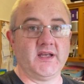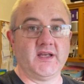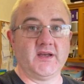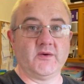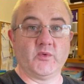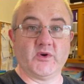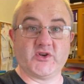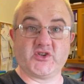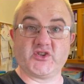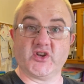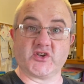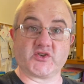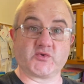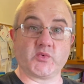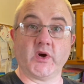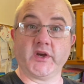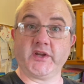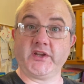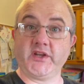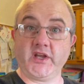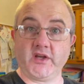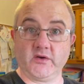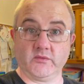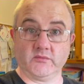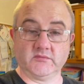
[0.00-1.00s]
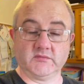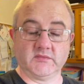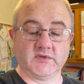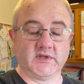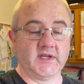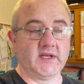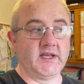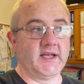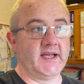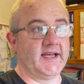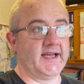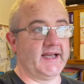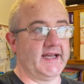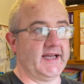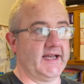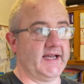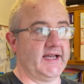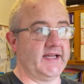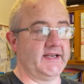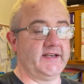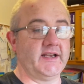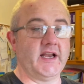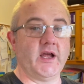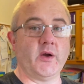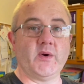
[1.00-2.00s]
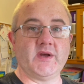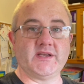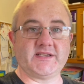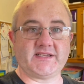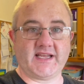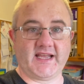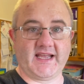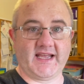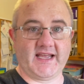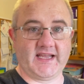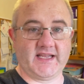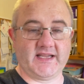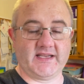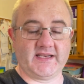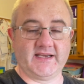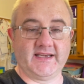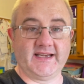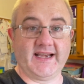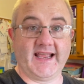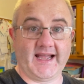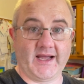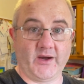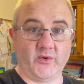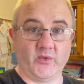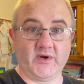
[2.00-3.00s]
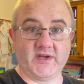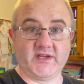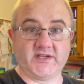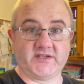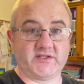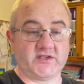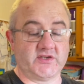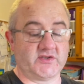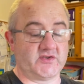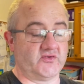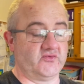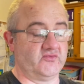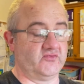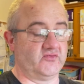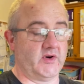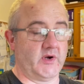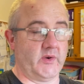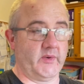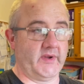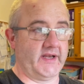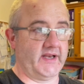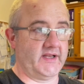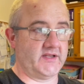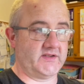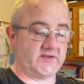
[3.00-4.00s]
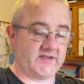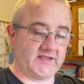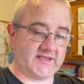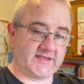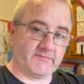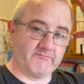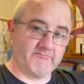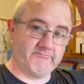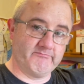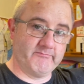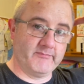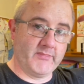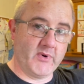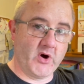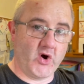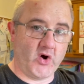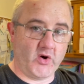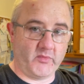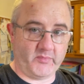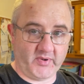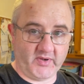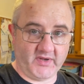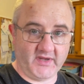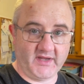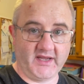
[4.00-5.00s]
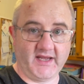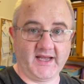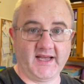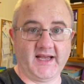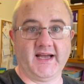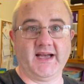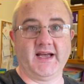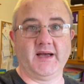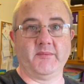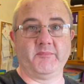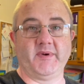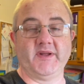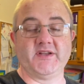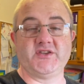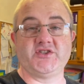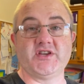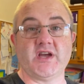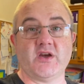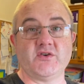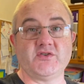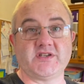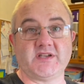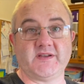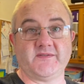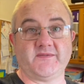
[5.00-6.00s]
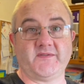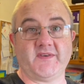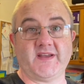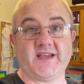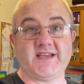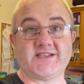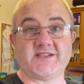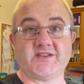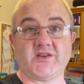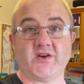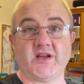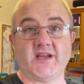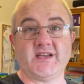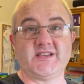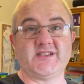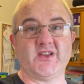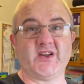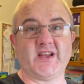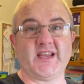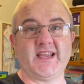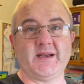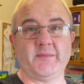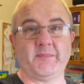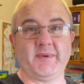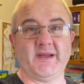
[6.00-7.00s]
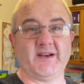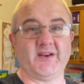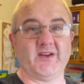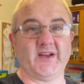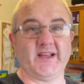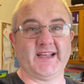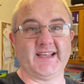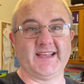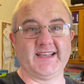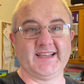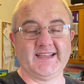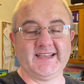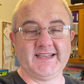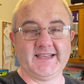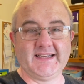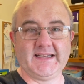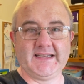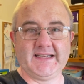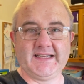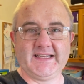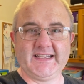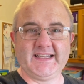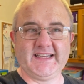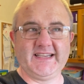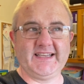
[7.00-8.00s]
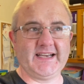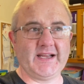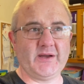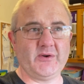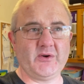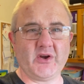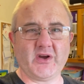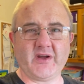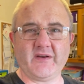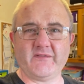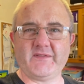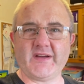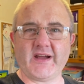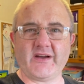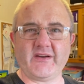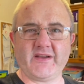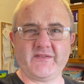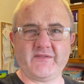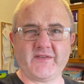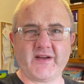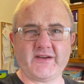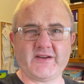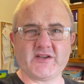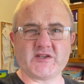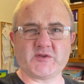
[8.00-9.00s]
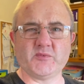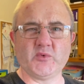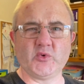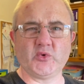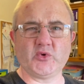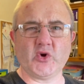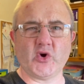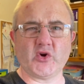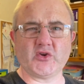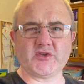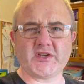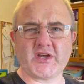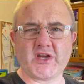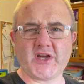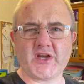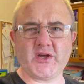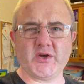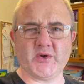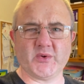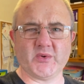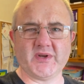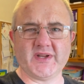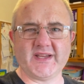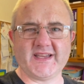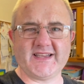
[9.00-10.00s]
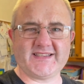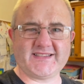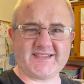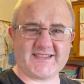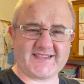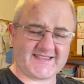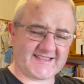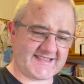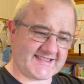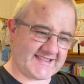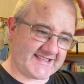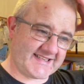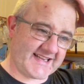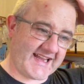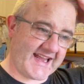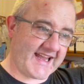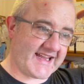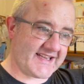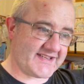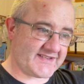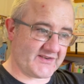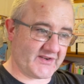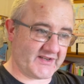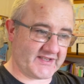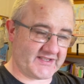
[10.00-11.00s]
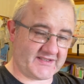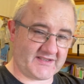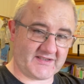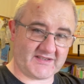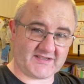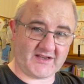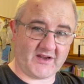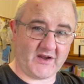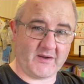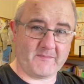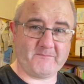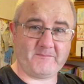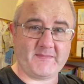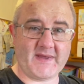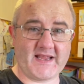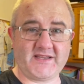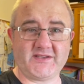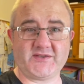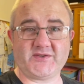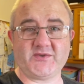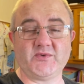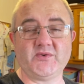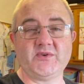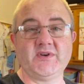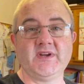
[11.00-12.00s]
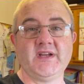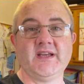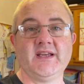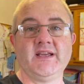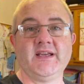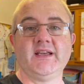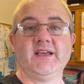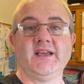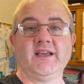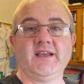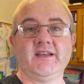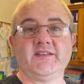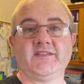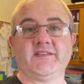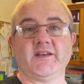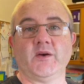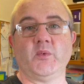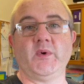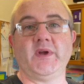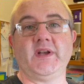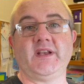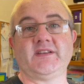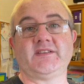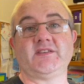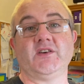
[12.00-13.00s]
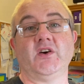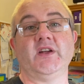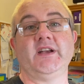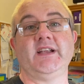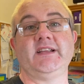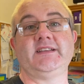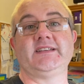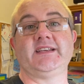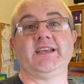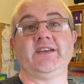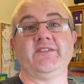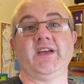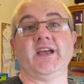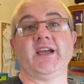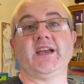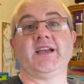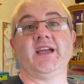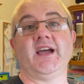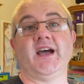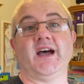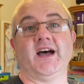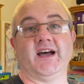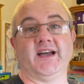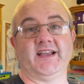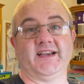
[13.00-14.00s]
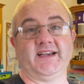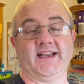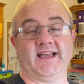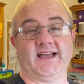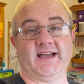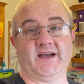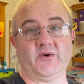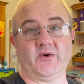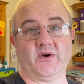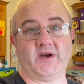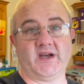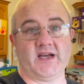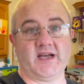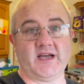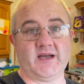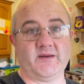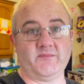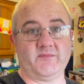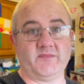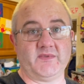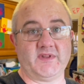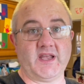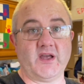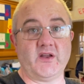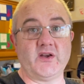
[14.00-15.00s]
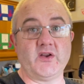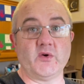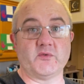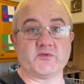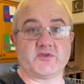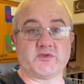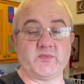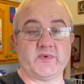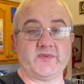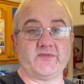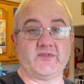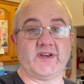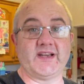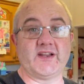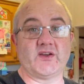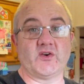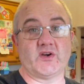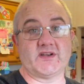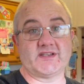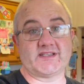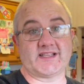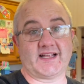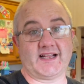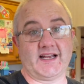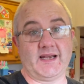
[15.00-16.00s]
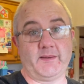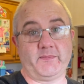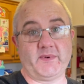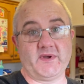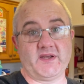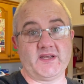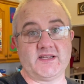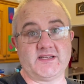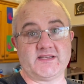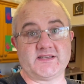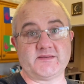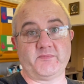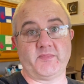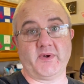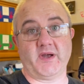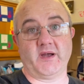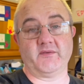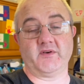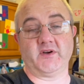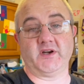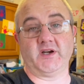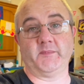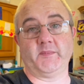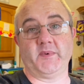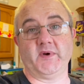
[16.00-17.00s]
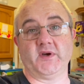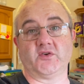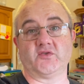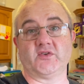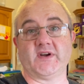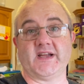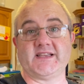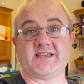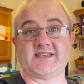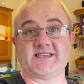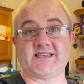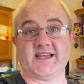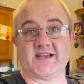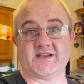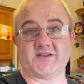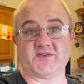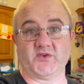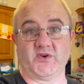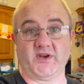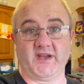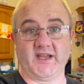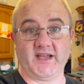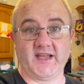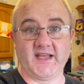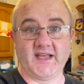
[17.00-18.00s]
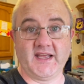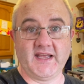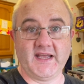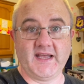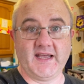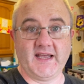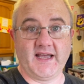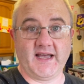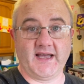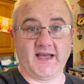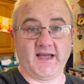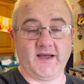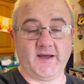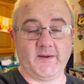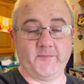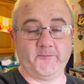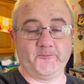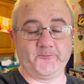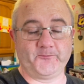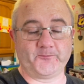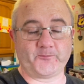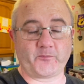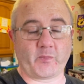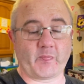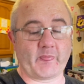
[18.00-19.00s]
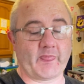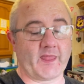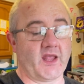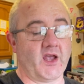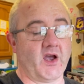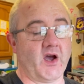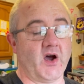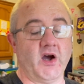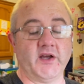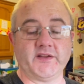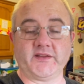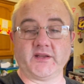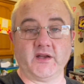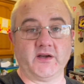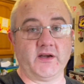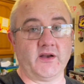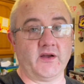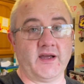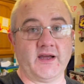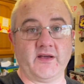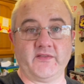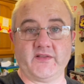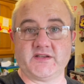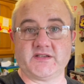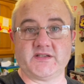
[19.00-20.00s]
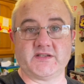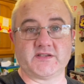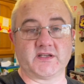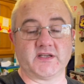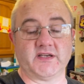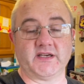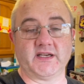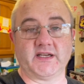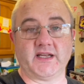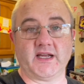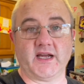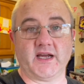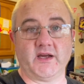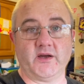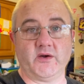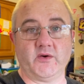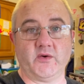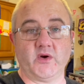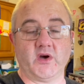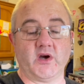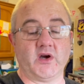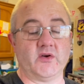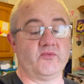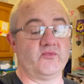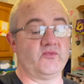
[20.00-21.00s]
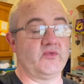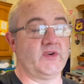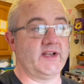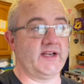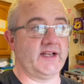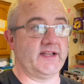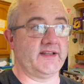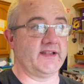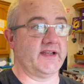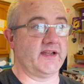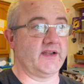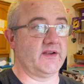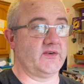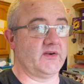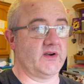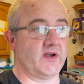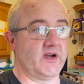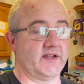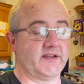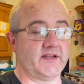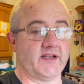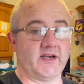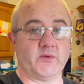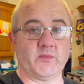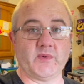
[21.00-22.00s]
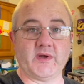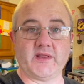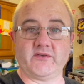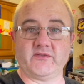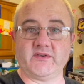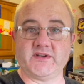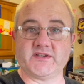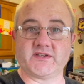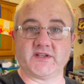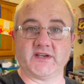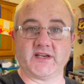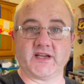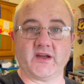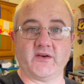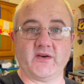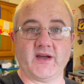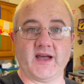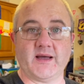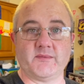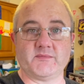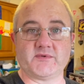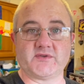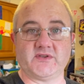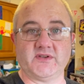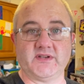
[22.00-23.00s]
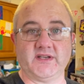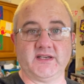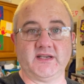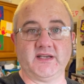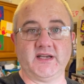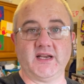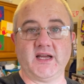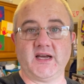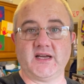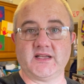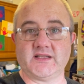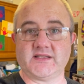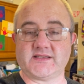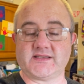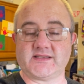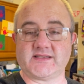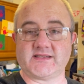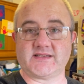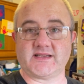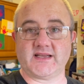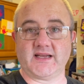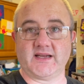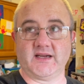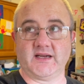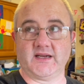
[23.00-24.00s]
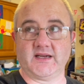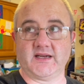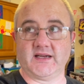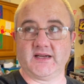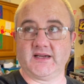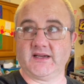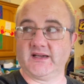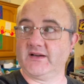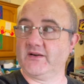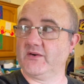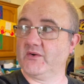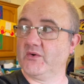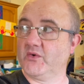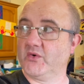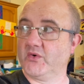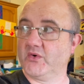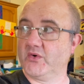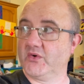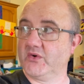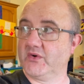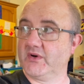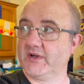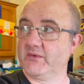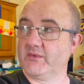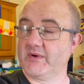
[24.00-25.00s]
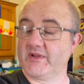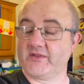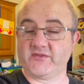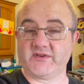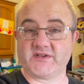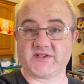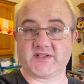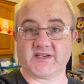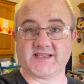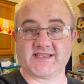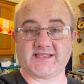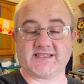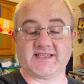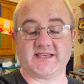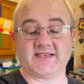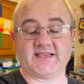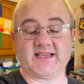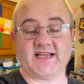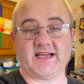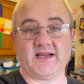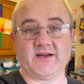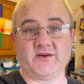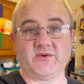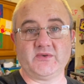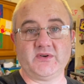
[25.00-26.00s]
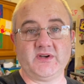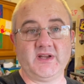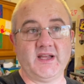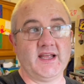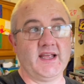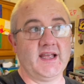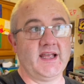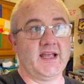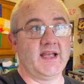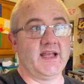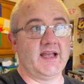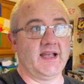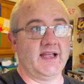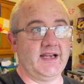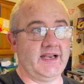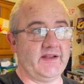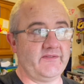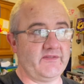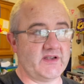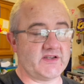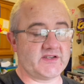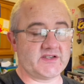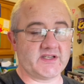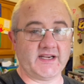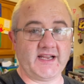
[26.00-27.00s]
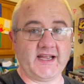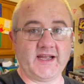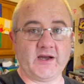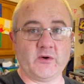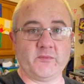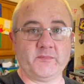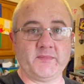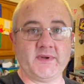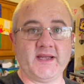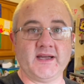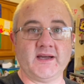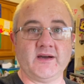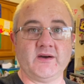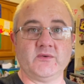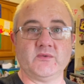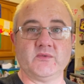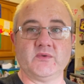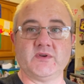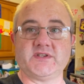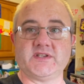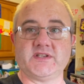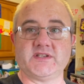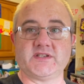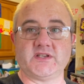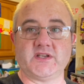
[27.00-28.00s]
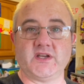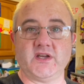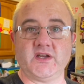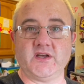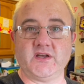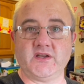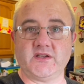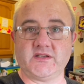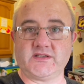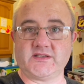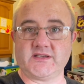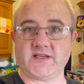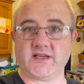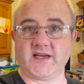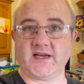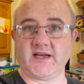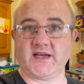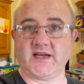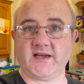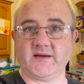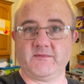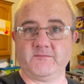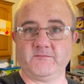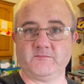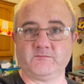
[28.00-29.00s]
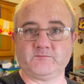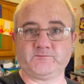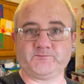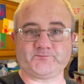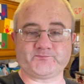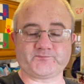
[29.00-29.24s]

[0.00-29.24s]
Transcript: which looks quite cute. Noah's hair now is just growing into this mop, but Joseph, he's looking a bit like, you know, like a very, very small Doctor Who. He's just, his hair's like just going mental. So we decided to give it a cut. Now, the only option we've really got is the clippers, but I'm going to put grade 6 on it. I don't know how this is going to go. I really don't. I don't know whether he's going to go absolutely nuts or whether he's going to sit down. Olivia's going to help me out, which is good. But